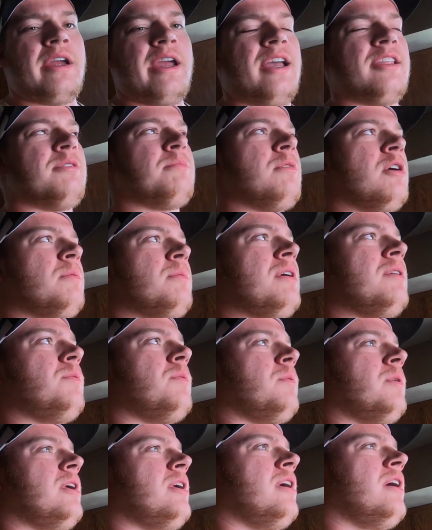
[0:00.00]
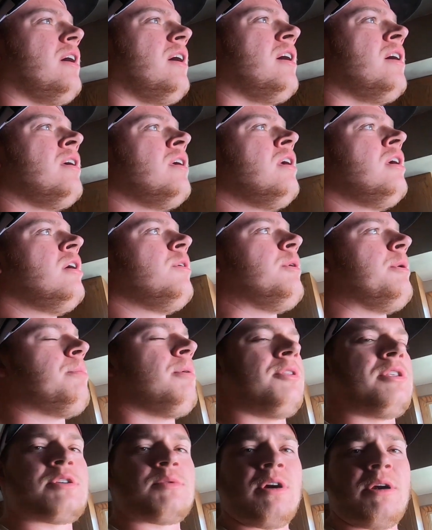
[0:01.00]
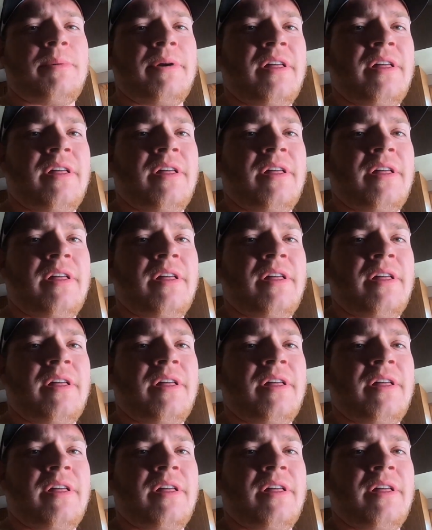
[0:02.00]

At the moment we pulled the square